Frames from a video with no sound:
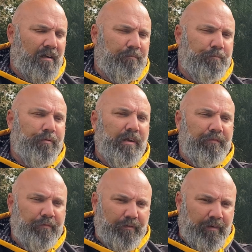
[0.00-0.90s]
I've
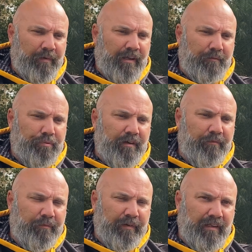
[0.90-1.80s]
had a
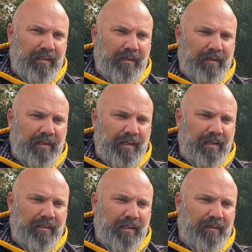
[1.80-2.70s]
briefing of
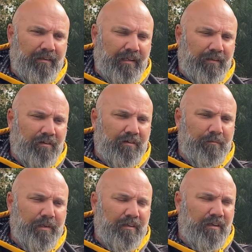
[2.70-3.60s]
that
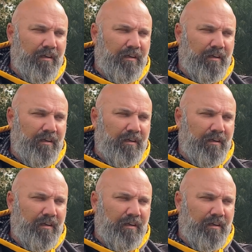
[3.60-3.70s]
document.